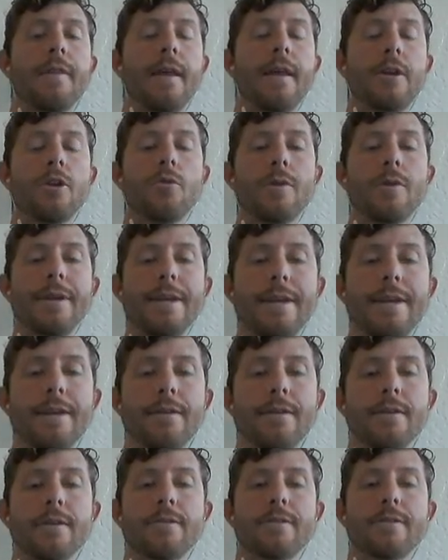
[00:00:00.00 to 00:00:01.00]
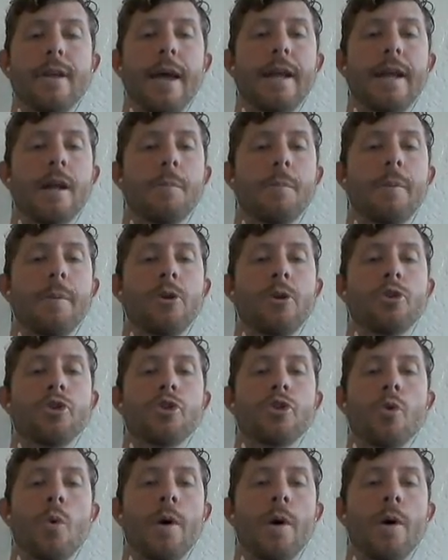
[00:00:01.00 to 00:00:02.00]
then you need to sign up and
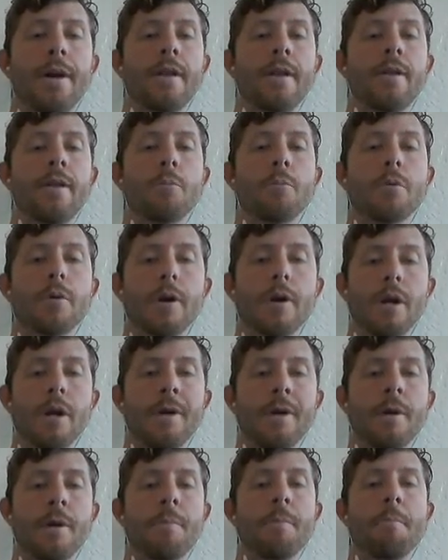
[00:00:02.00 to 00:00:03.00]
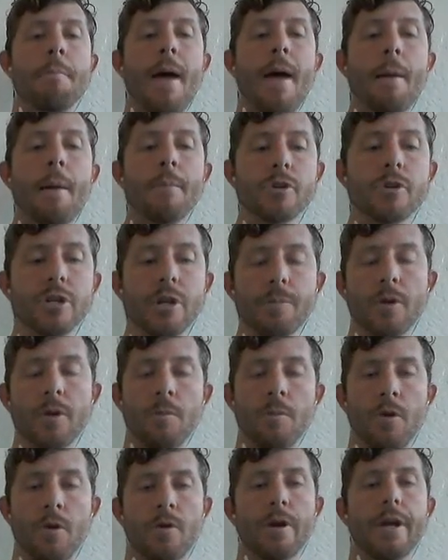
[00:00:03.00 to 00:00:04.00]
join the premium membership
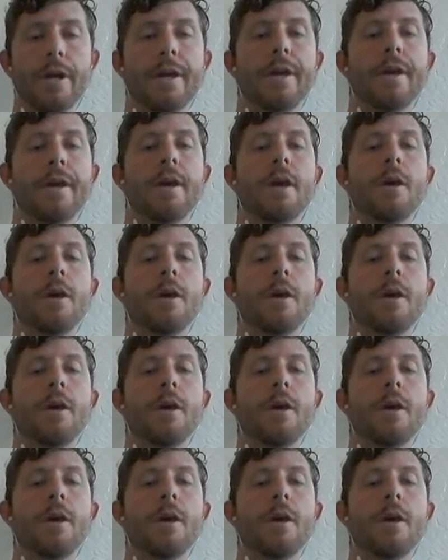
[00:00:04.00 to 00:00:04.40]
community,